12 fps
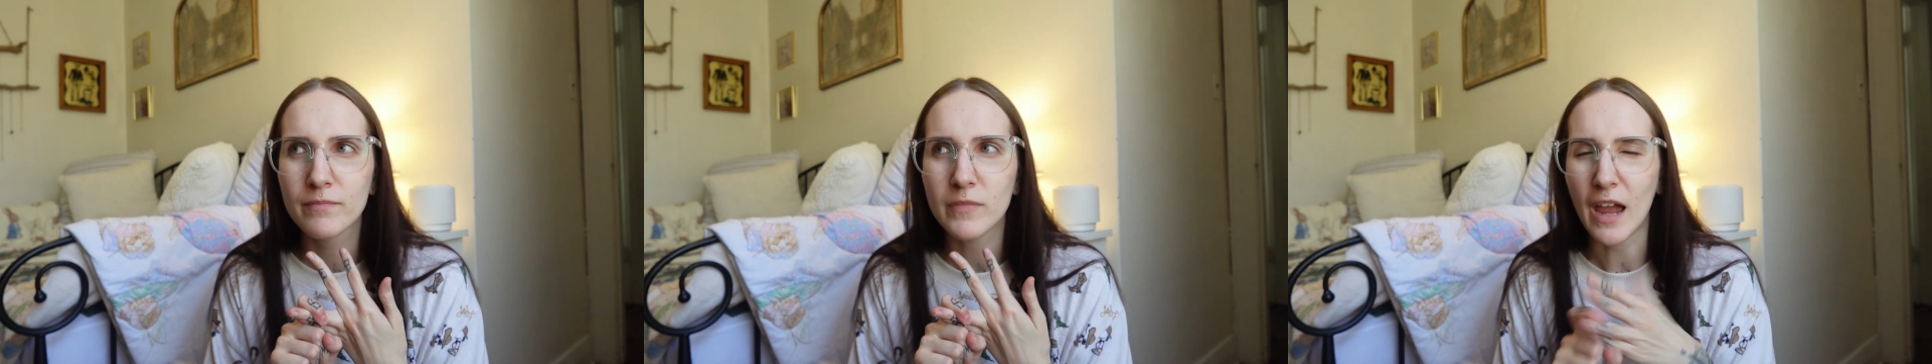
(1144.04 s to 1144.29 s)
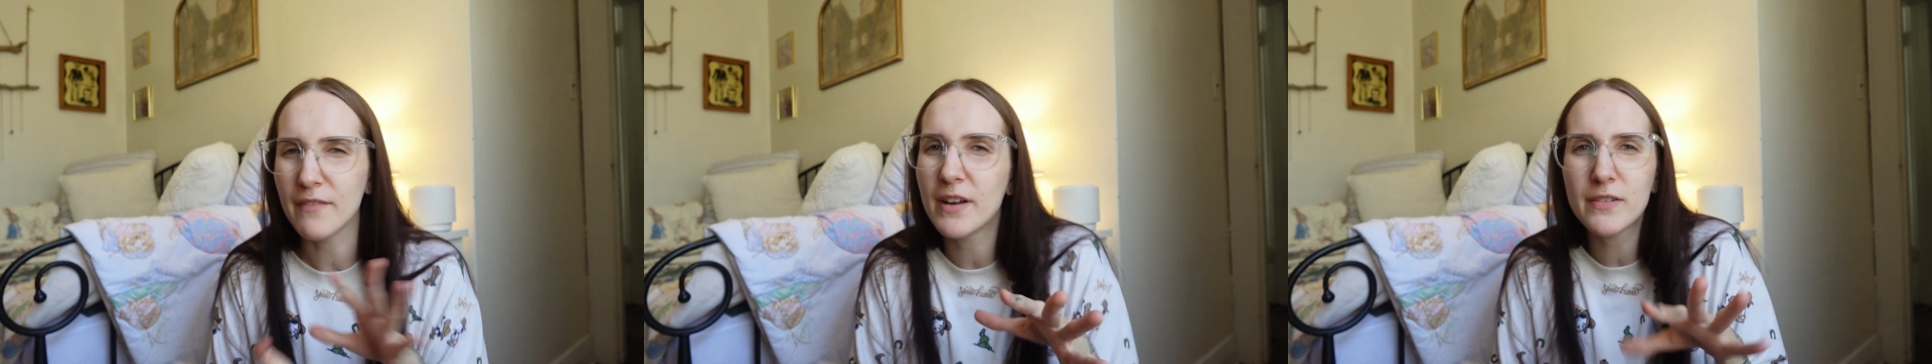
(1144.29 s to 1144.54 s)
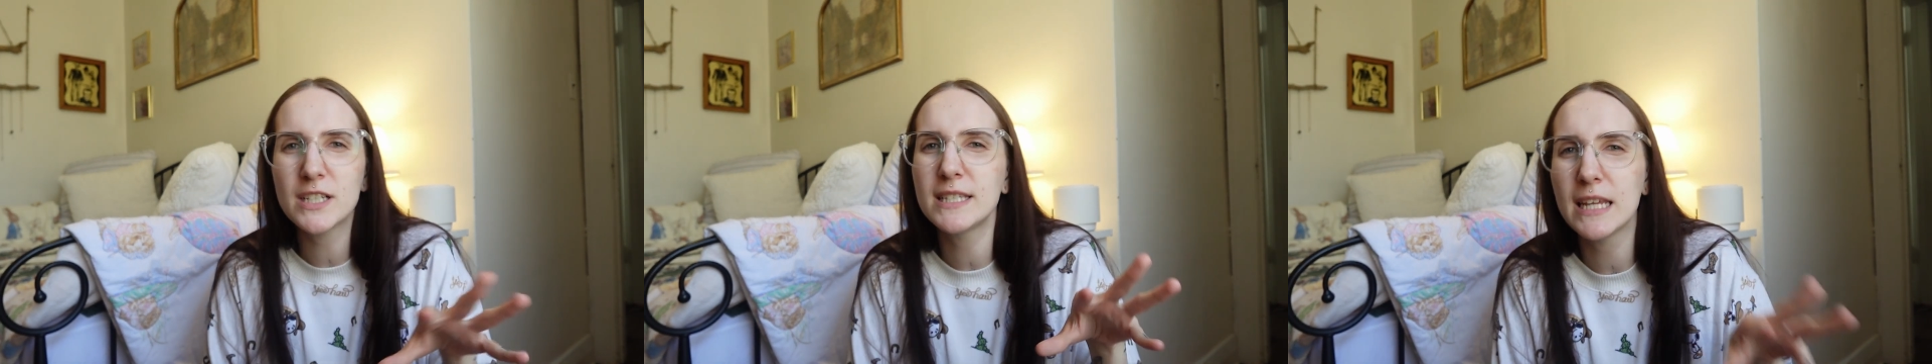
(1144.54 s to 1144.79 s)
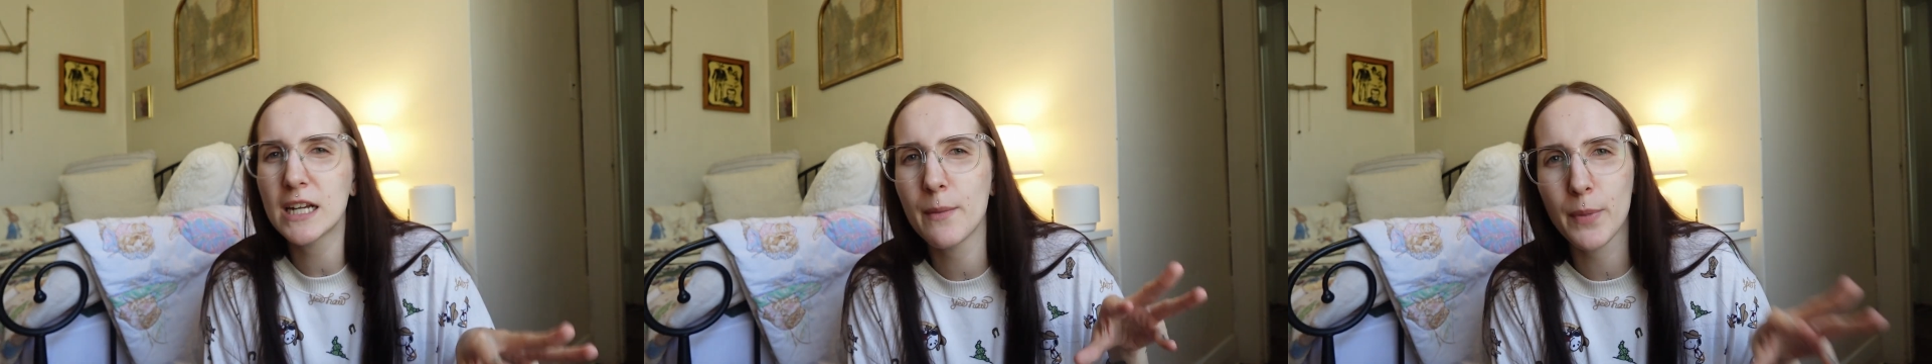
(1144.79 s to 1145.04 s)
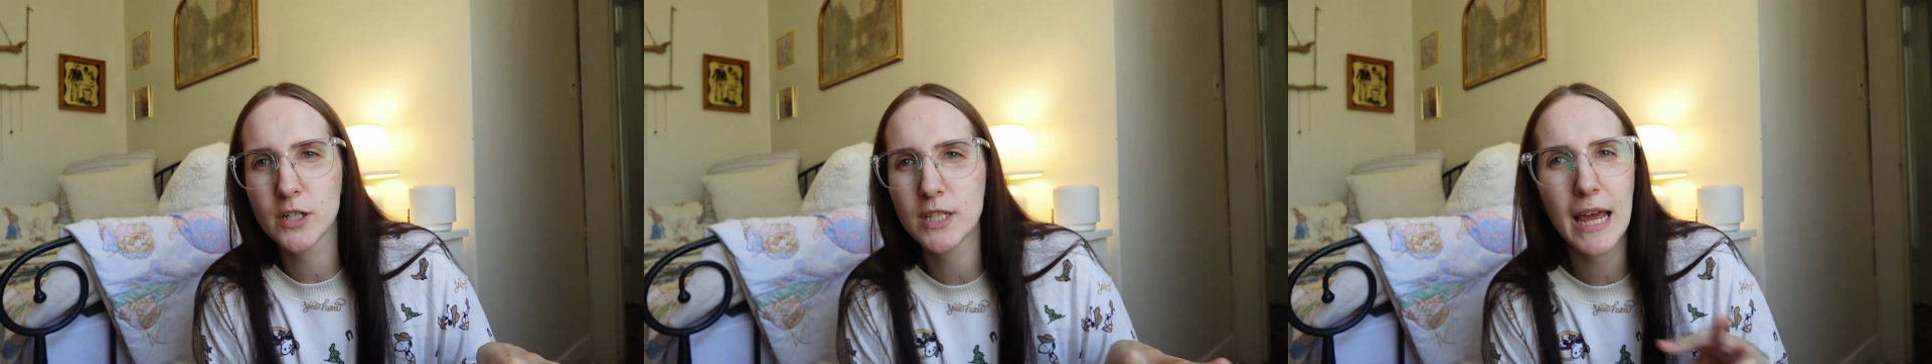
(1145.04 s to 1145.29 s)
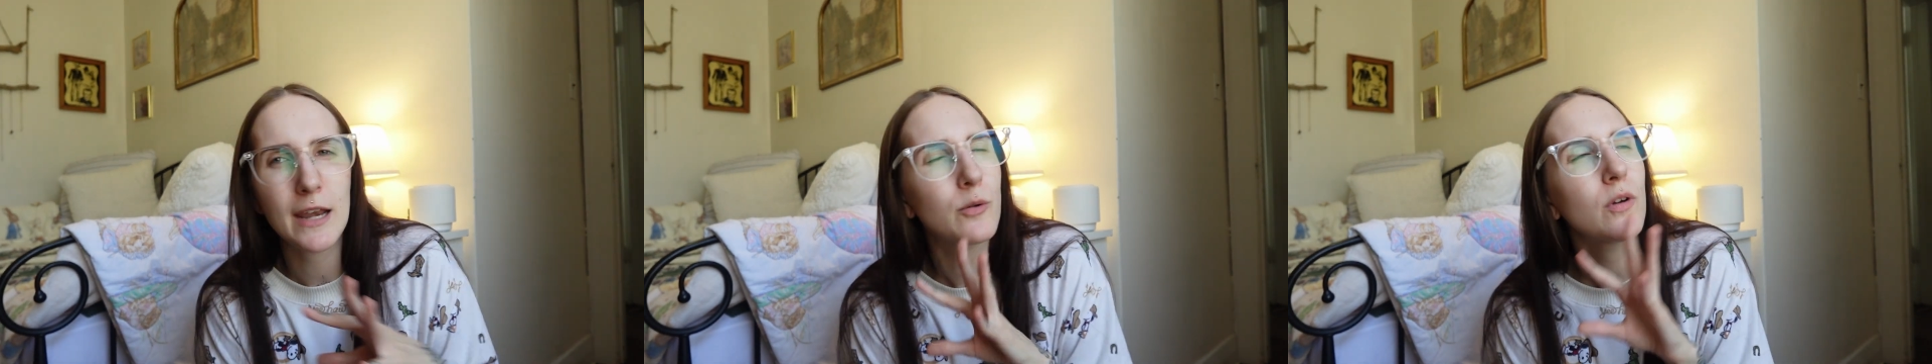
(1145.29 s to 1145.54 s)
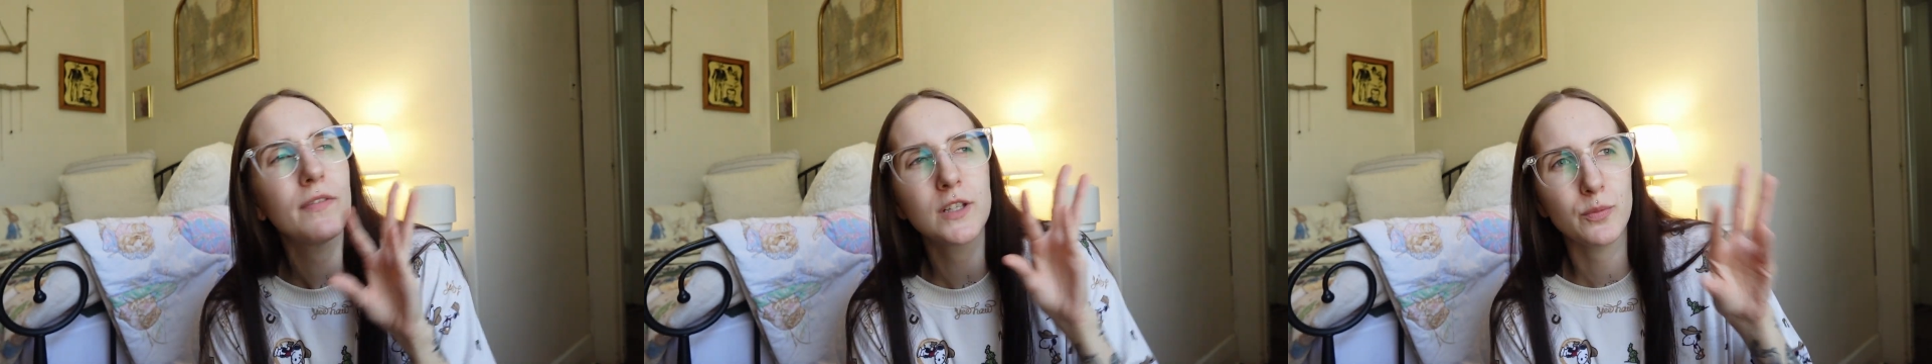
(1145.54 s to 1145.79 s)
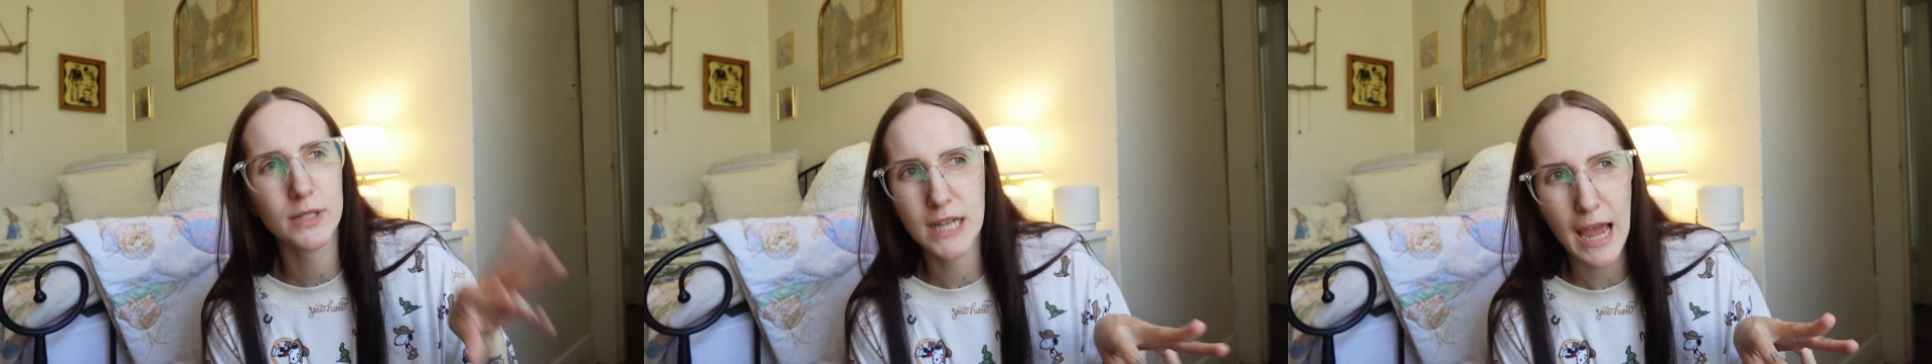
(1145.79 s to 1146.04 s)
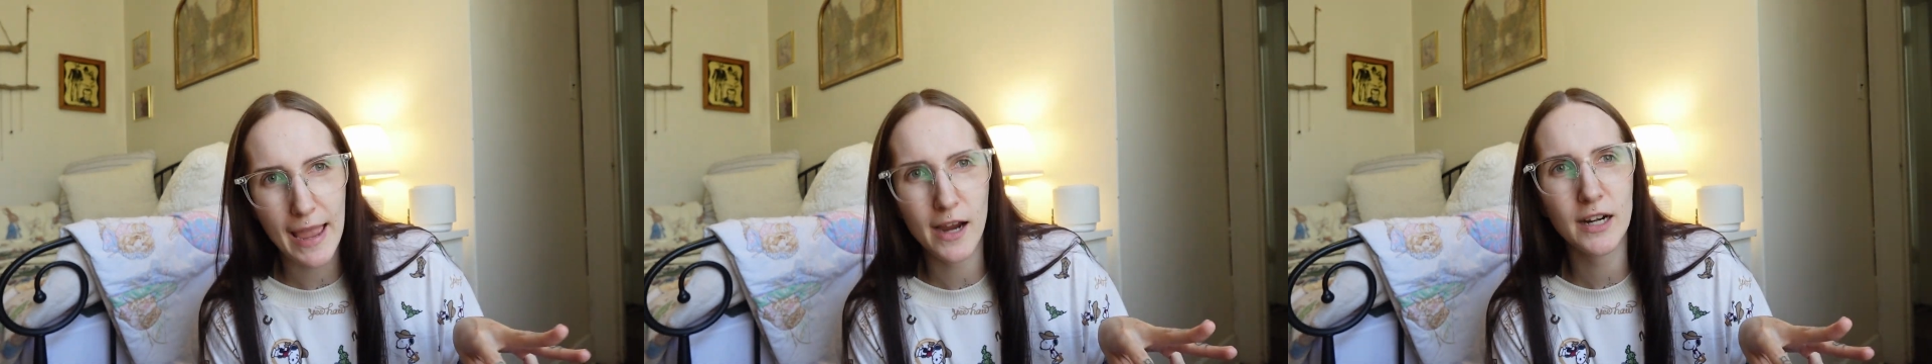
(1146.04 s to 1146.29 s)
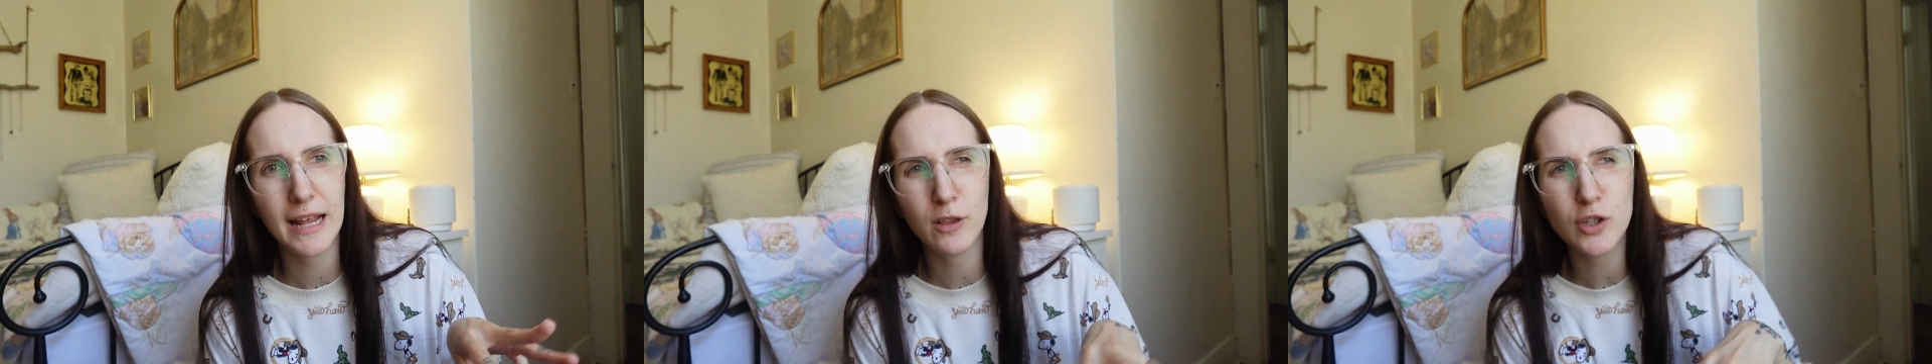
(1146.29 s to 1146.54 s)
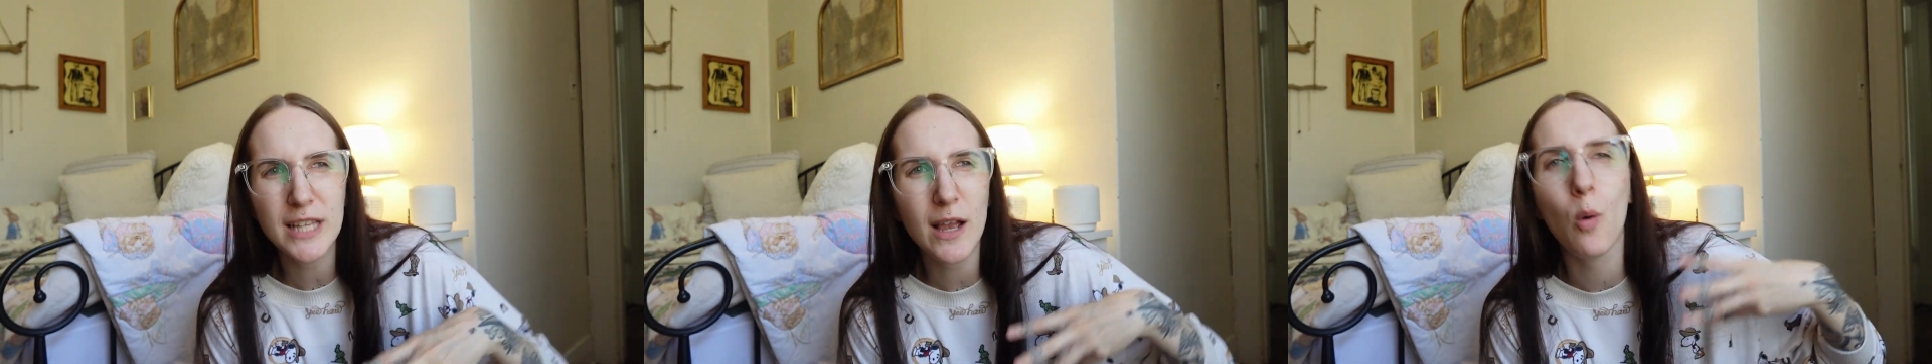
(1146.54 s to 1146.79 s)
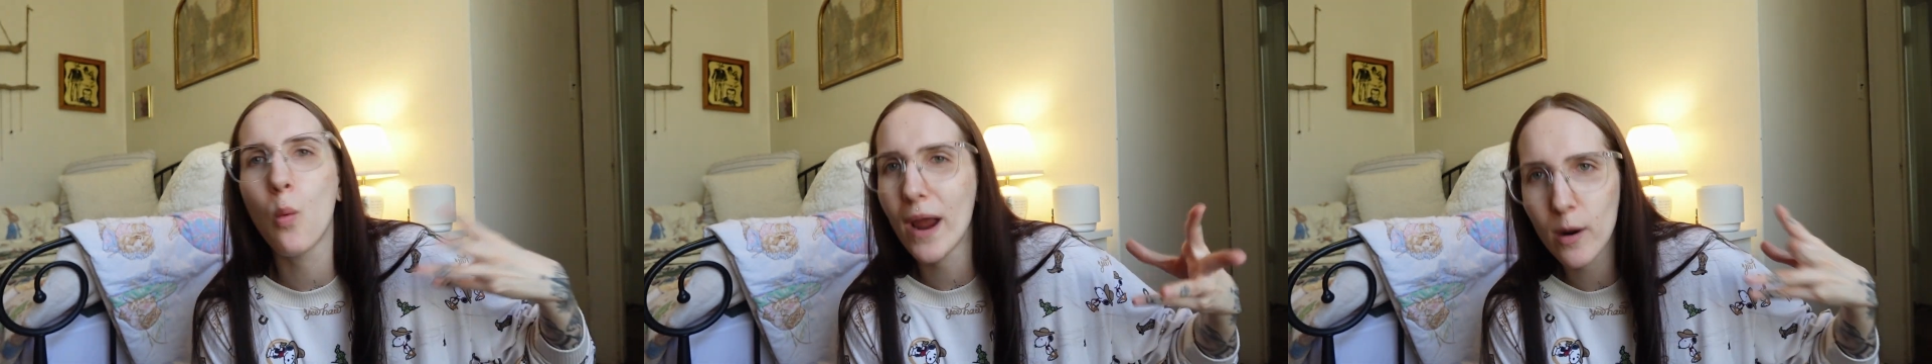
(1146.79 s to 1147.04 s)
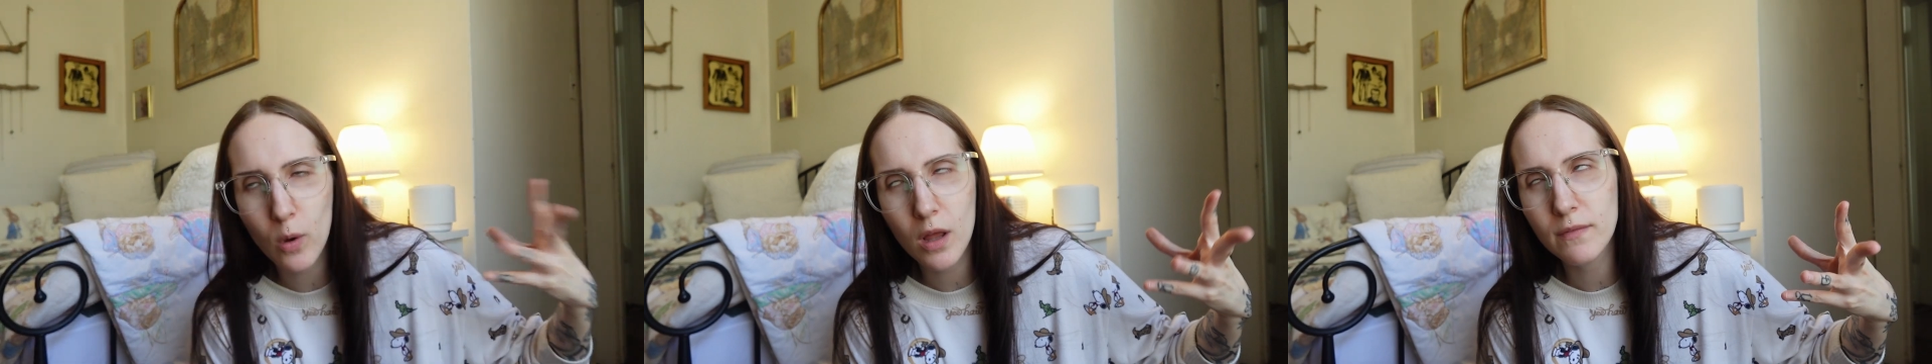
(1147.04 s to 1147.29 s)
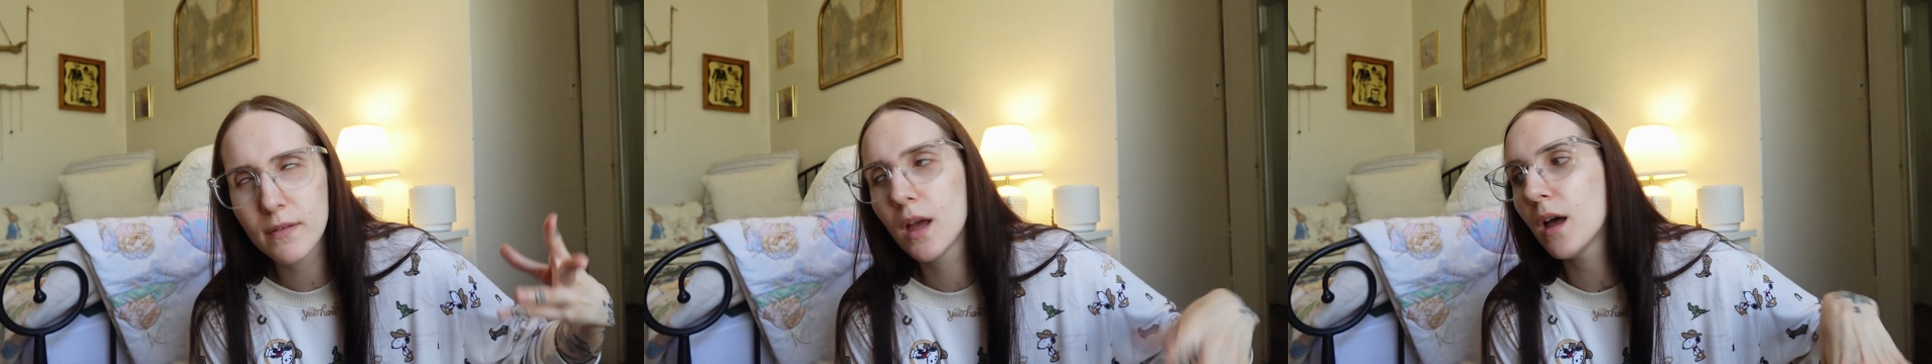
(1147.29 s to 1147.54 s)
I've never seen it in person. I don't know if it's retired. It looks like a werewolf.